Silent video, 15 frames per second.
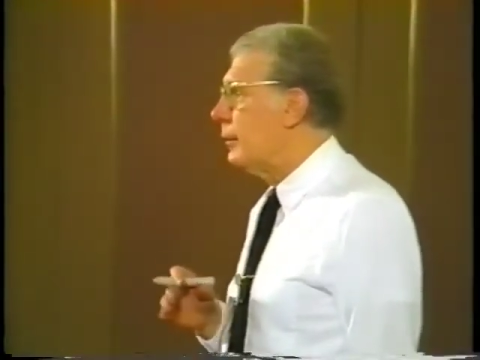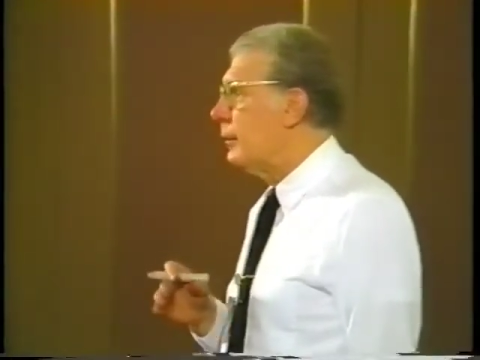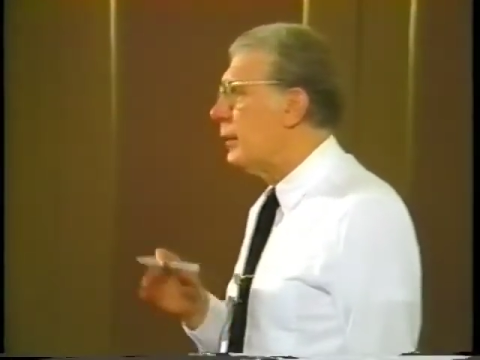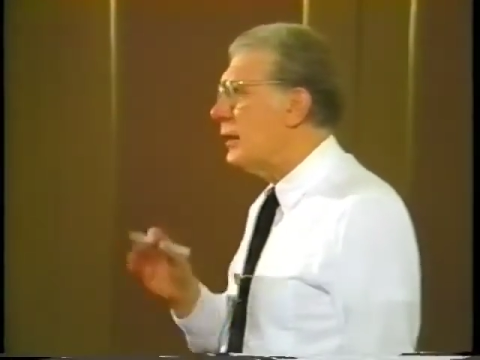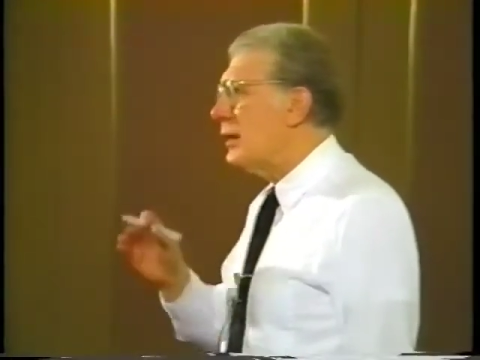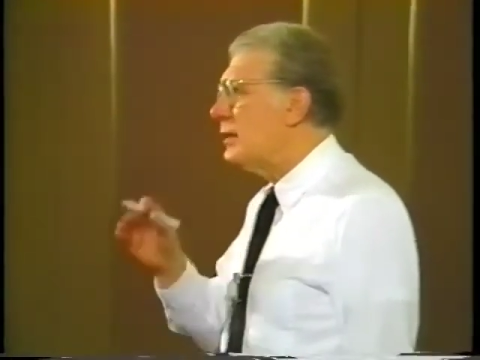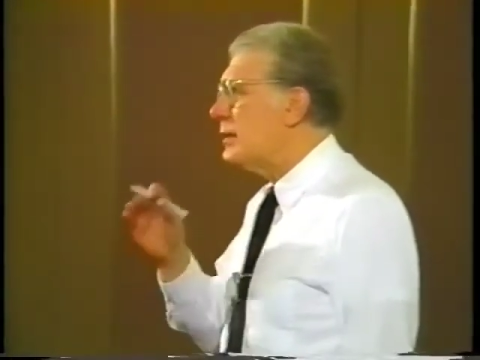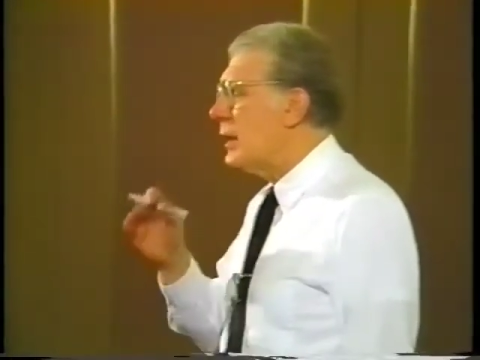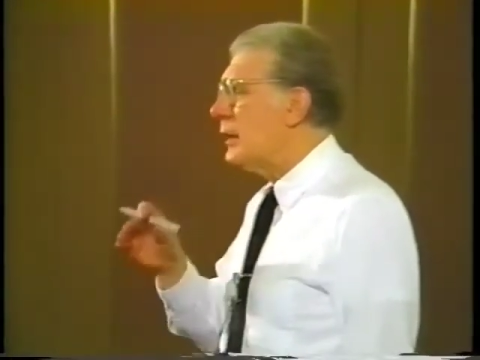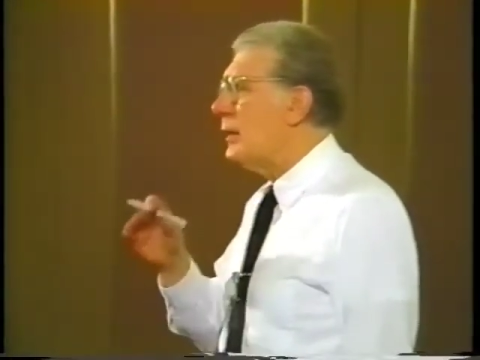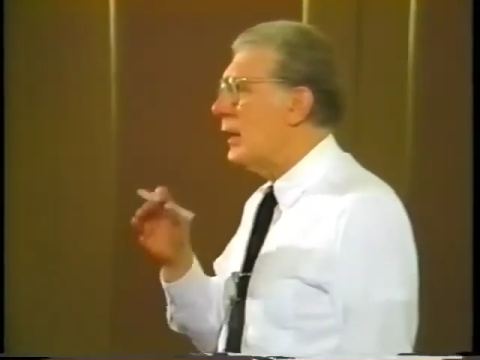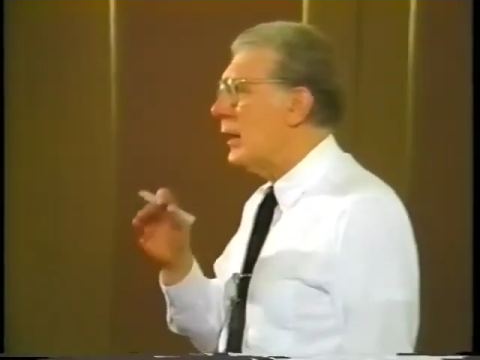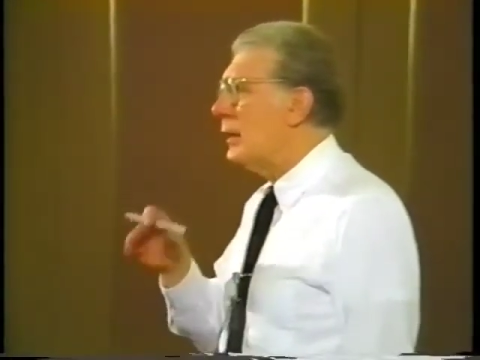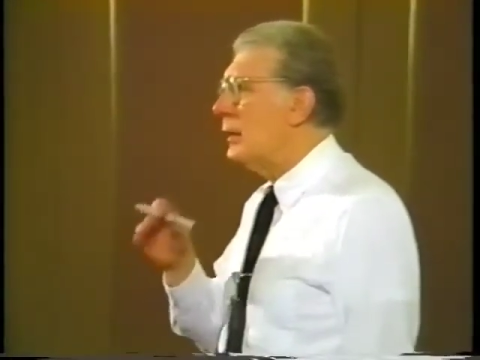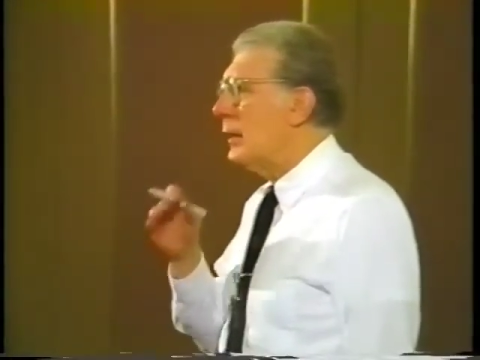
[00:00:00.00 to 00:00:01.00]
What does
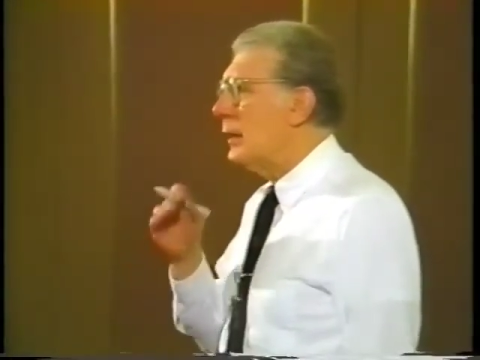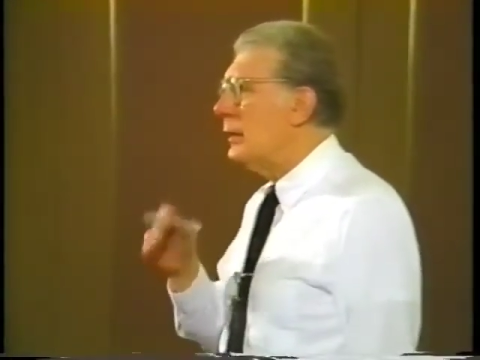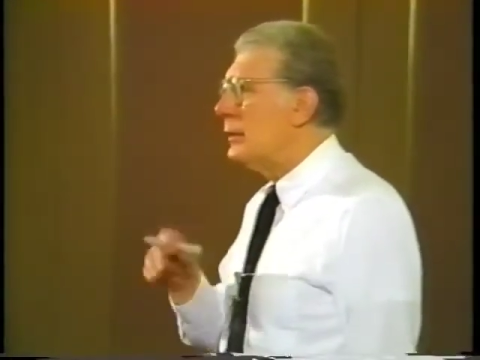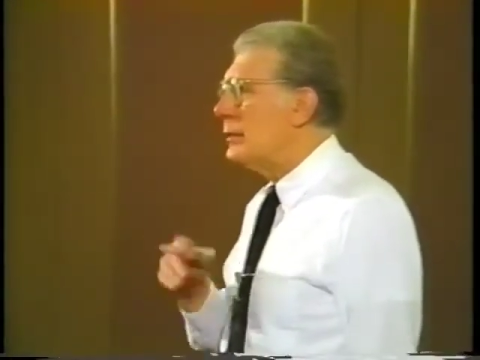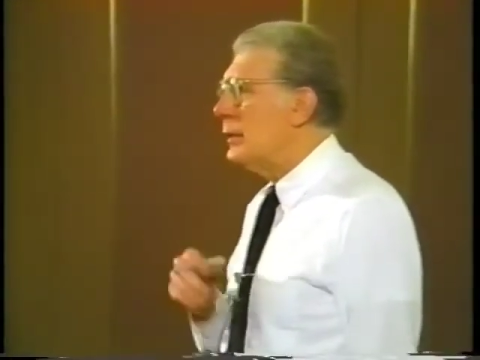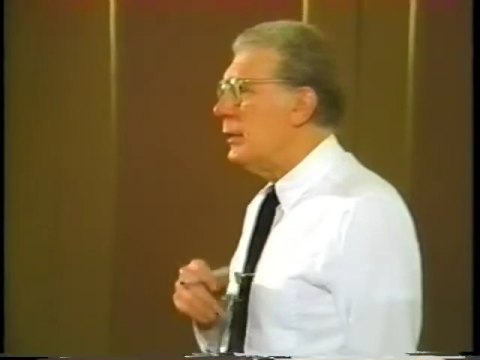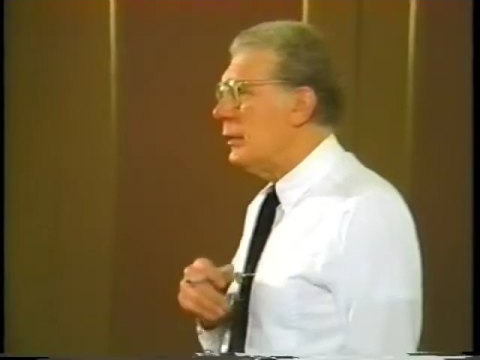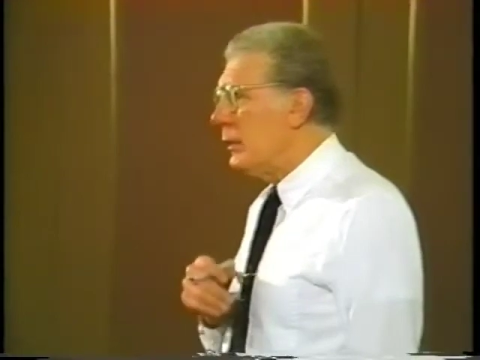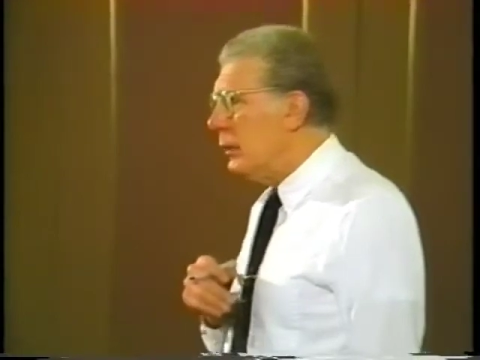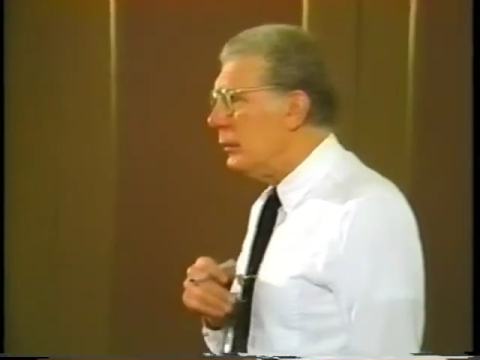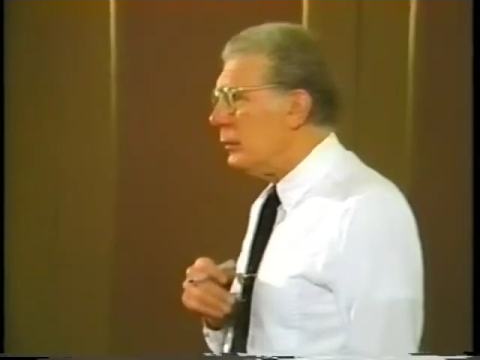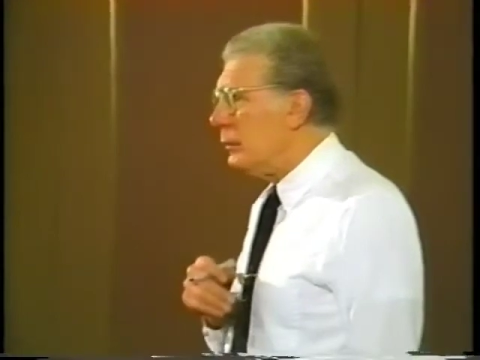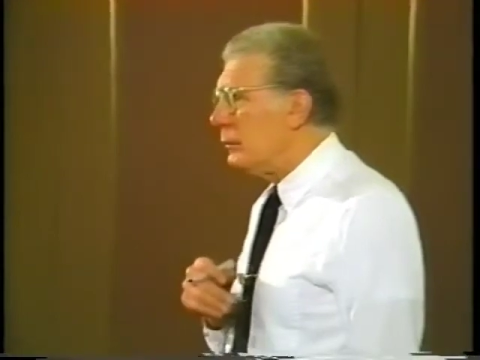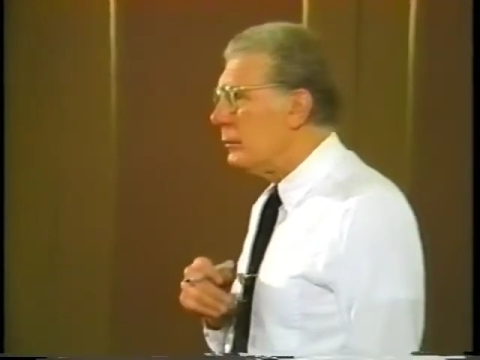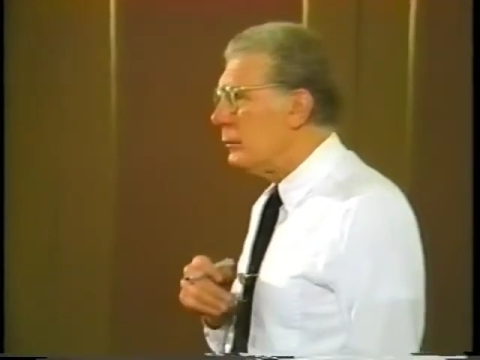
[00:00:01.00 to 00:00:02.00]
that technology
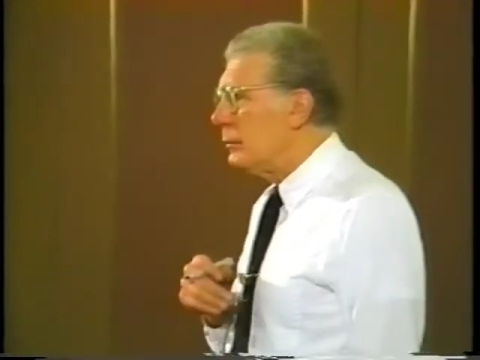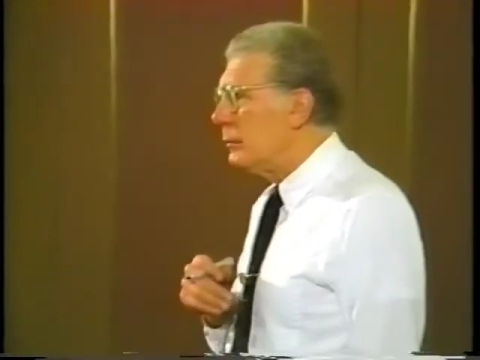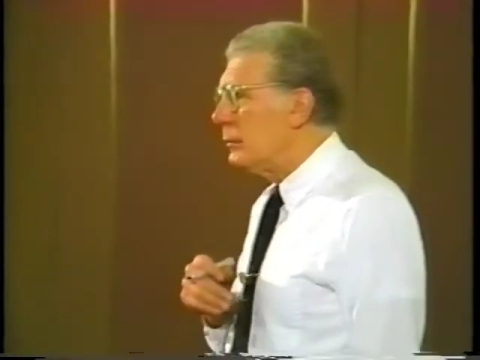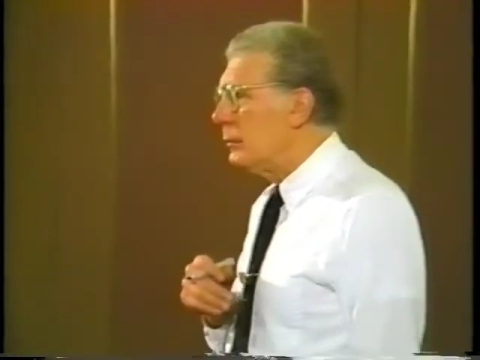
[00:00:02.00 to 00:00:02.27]
do?